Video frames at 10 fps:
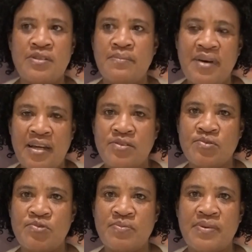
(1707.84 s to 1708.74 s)
the
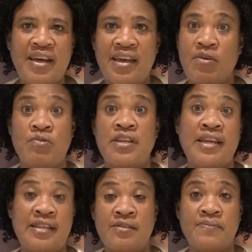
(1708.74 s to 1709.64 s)
bathroom, I couldn't
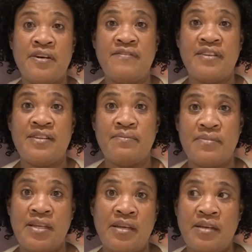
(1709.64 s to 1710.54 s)
get up off of the,
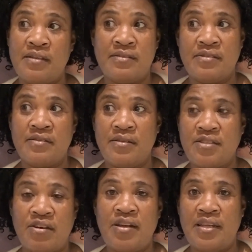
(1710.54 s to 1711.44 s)
the, the
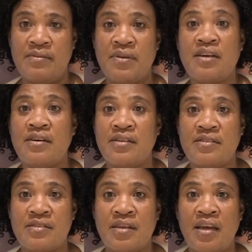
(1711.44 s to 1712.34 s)
toilet
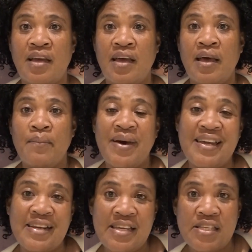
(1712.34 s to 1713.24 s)
because my
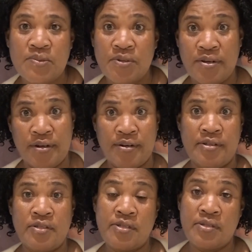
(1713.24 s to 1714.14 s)
knees would
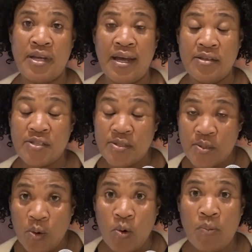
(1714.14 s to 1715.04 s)
hurt
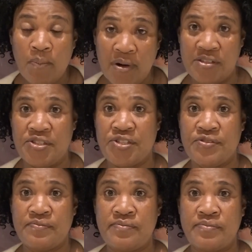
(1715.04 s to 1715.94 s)
so much.
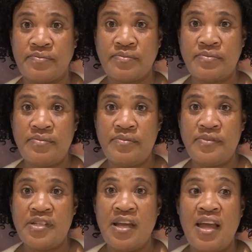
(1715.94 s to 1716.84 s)

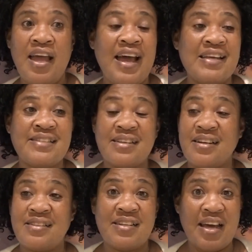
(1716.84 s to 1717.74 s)
I
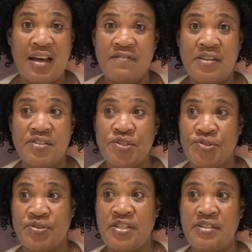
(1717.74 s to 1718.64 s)
started having
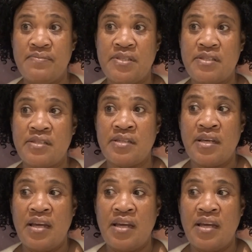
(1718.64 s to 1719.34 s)
dreams